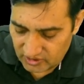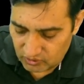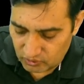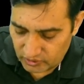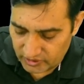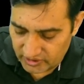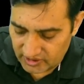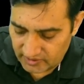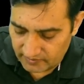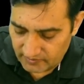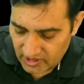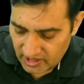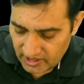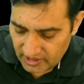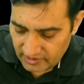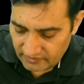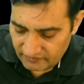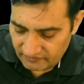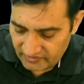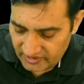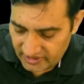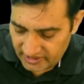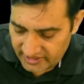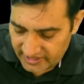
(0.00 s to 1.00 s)
algorithm,
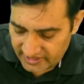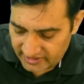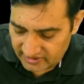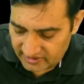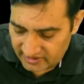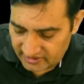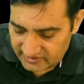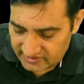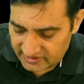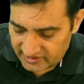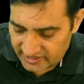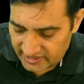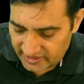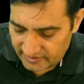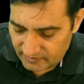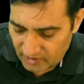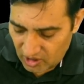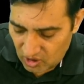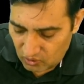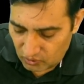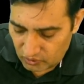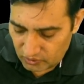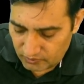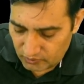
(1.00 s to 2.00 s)
we get the same
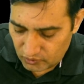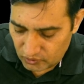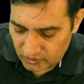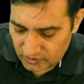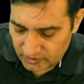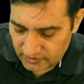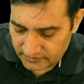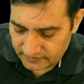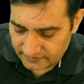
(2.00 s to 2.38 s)
output.